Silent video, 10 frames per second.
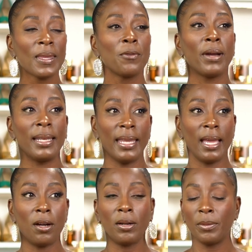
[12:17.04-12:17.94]
Right
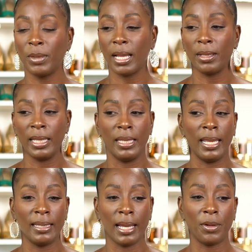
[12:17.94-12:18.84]
now, when I
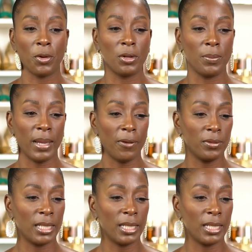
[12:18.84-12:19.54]
at night when I go in the bathroom,